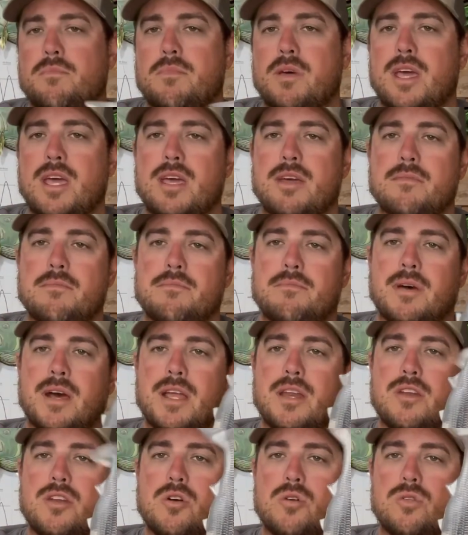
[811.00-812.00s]
bait by
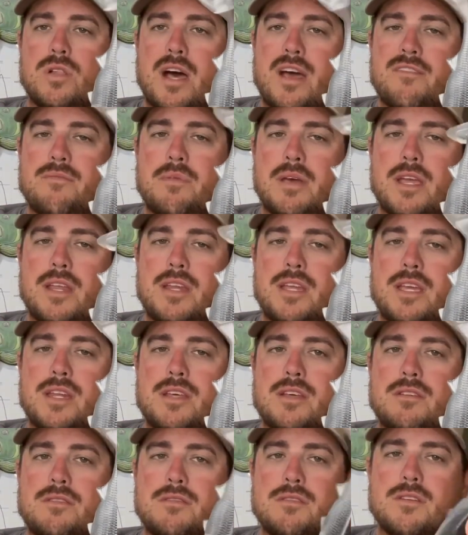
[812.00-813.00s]
No Live Bait
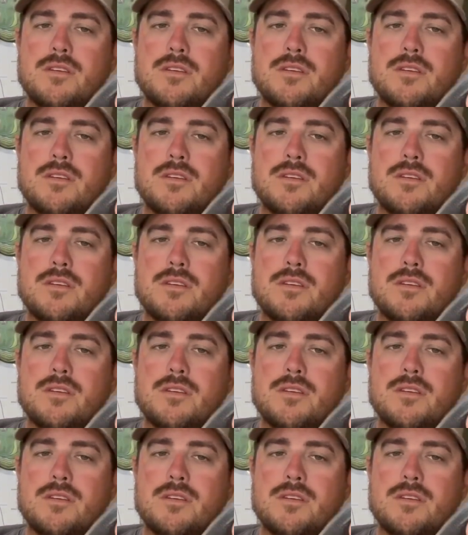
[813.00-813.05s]
Needed.